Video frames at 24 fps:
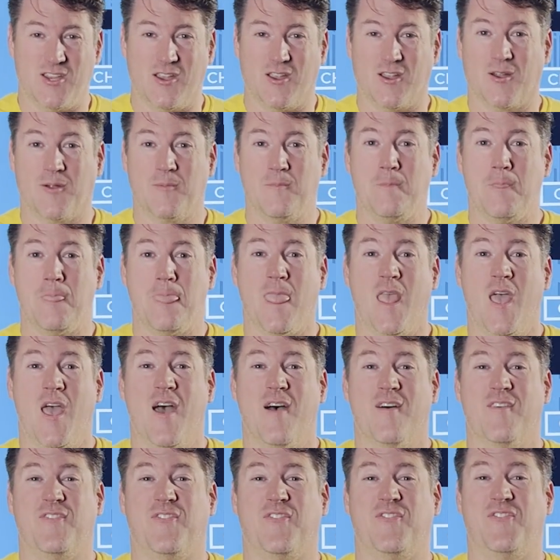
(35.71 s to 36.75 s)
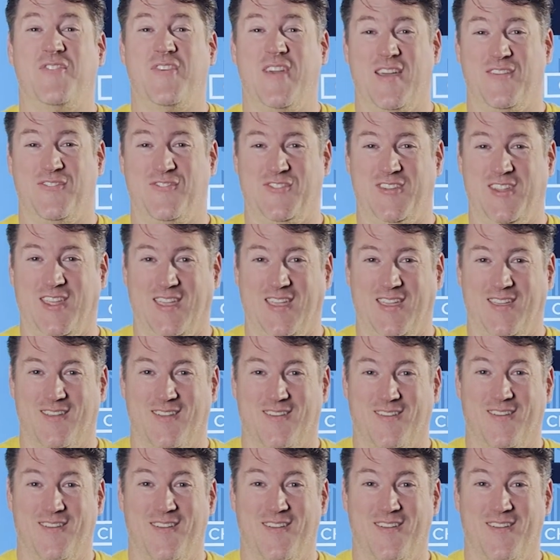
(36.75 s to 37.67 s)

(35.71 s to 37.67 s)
year, 50